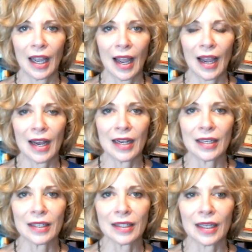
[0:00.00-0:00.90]

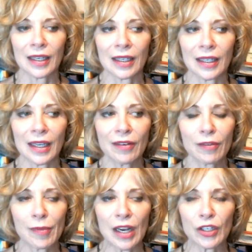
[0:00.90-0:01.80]
as
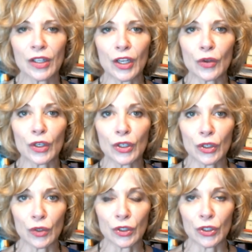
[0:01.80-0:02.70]
information that you can
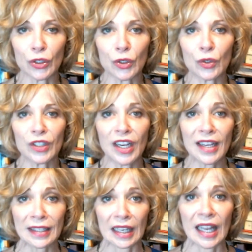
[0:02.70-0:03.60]
use to
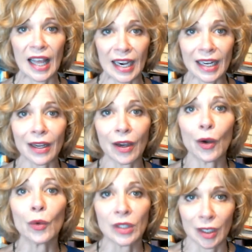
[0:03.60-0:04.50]
just let it
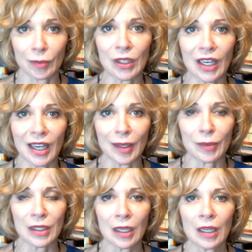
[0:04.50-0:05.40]
go
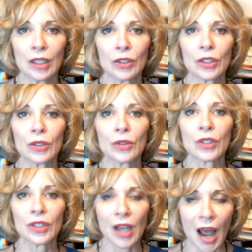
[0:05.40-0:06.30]
sometimes, to
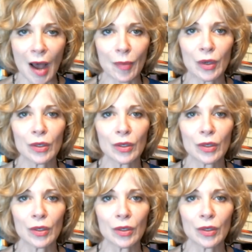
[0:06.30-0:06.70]
stop